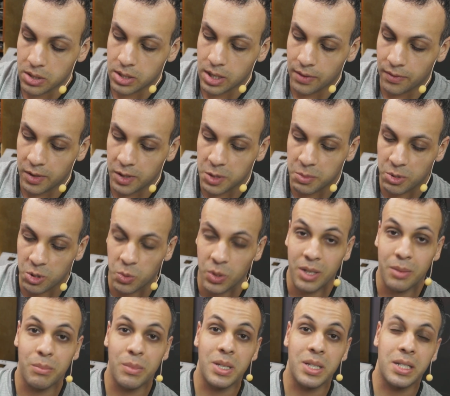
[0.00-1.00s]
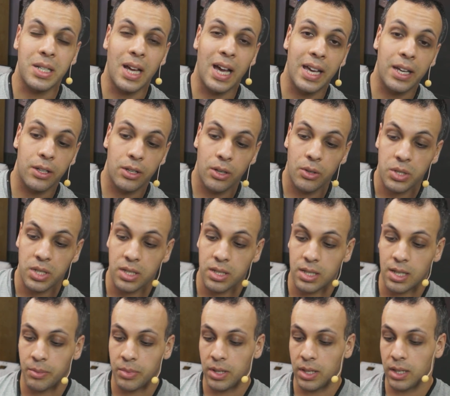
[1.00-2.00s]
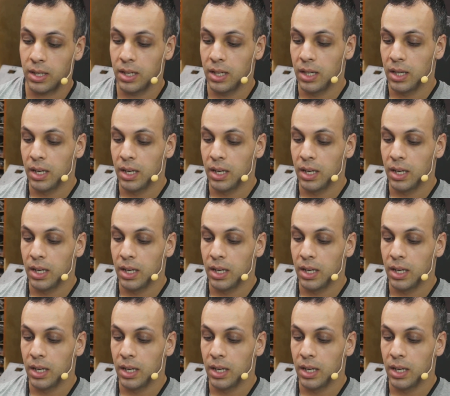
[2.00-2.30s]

a difference between misdiagnosing something